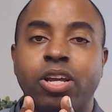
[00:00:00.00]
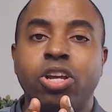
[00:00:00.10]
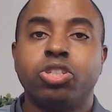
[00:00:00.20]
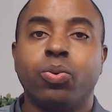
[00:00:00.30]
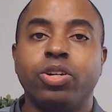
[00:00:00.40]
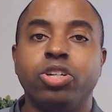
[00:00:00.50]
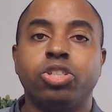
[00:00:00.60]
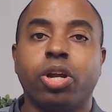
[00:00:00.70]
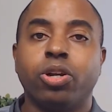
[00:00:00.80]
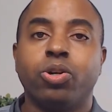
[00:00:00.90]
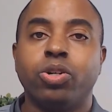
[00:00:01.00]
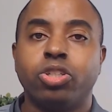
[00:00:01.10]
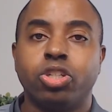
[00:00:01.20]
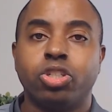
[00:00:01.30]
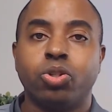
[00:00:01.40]
So when you start going
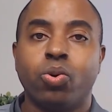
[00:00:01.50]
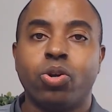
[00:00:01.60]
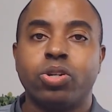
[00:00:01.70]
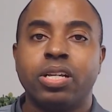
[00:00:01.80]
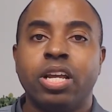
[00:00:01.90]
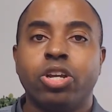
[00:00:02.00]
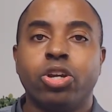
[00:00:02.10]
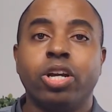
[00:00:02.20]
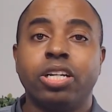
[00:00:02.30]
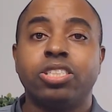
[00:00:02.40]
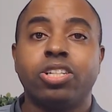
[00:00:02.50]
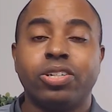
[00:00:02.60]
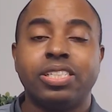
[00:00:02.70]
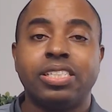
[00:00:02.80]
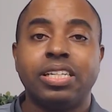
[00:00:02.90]
to stores, you're going to start
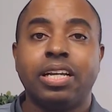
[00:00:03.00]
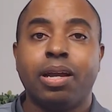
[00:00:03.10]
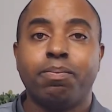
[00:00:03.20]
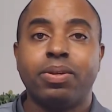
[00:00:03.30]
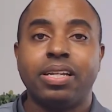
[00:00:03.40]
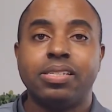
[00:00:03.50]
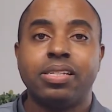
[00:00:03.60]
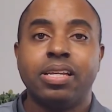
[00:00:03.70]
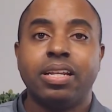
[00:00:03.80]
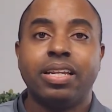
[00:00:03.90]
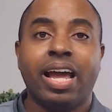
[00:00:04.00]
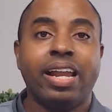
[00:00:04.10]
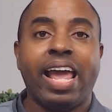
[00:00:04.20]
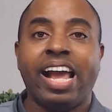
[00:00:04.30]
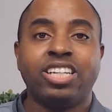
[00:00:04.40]
to see companies not
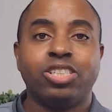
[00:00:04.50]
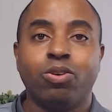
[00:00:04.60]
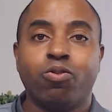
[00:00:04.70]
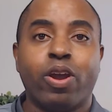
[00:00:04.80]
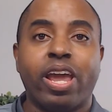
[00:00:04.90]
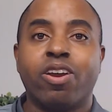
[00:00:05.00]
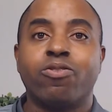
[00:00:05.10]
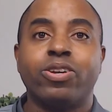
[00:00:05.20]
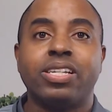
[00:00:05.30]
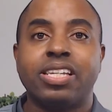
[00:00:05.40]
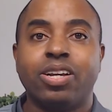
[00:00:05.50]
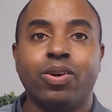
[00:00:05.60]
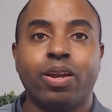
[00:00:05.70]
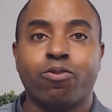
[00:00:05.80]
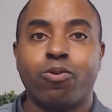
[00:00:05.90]
ask you for every single
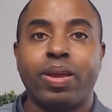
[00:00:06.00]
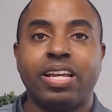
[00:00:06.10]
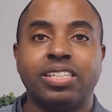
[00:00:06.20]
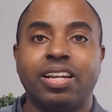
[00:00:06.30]
information.